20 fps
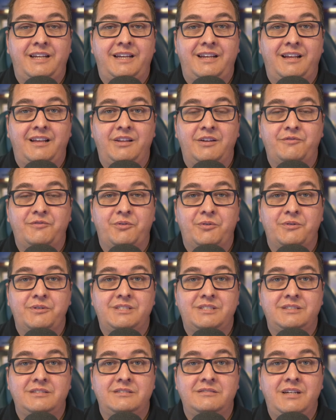I look forward
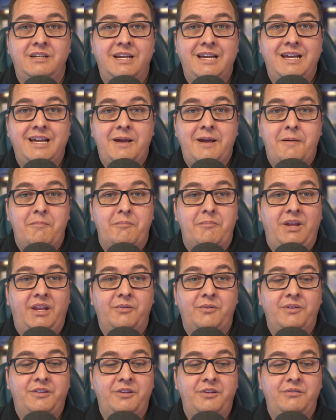to meeting
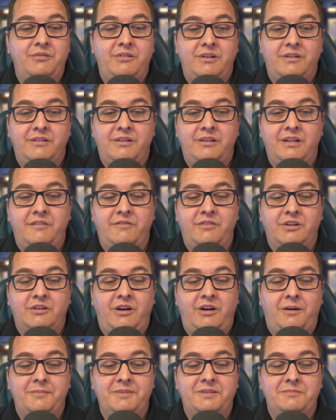with you. Leave a
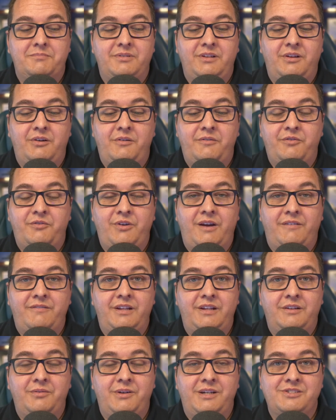comment below if you have any
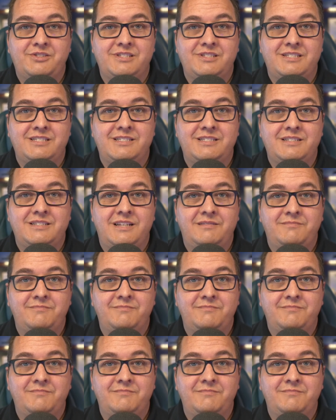questions.